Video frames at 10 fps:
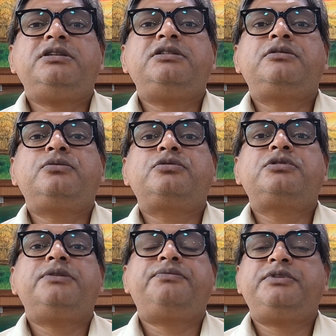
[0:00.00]
includes
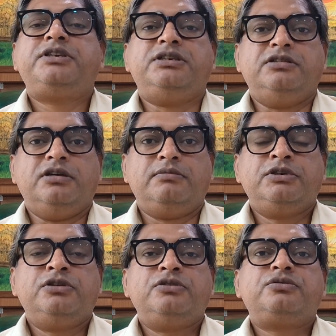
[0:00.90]
the free reserve.
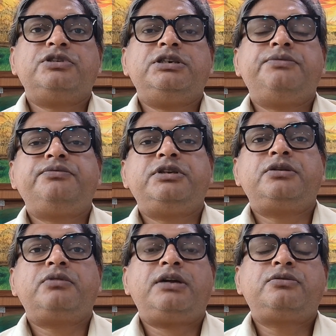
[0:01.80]
So if we
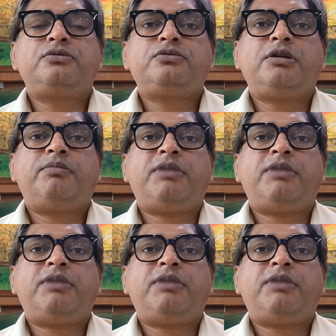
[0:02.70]
require to do the